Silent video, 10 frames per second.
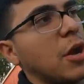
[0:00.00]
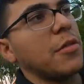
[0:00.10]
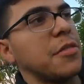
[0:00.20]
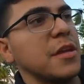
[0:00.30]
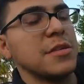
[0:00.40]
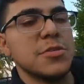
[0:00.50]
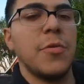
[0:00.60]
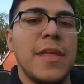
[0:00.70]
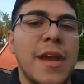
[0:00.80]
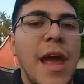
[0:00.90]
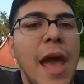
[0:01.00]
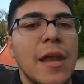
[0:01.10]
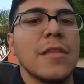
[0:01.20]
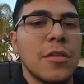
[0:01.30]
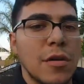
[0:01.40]
all the things away that I had
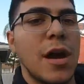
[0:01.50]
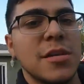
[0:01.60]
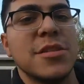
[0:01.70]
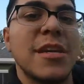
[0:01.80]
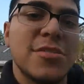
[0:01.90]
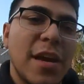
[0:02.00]
in the garage. As you